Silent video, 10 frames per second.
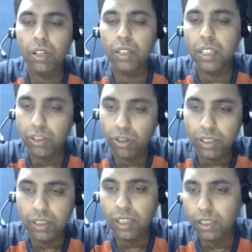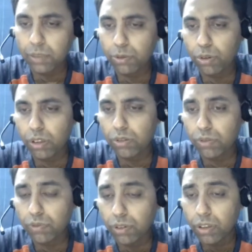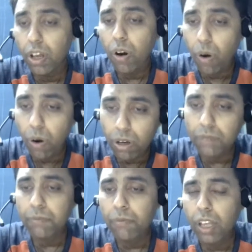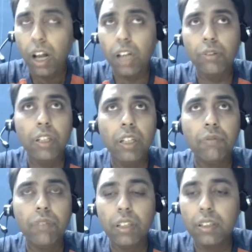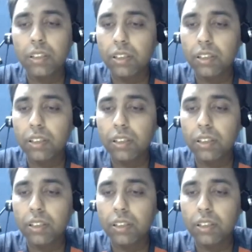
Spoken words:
electronics items, so on and so forth? Or are you dealing with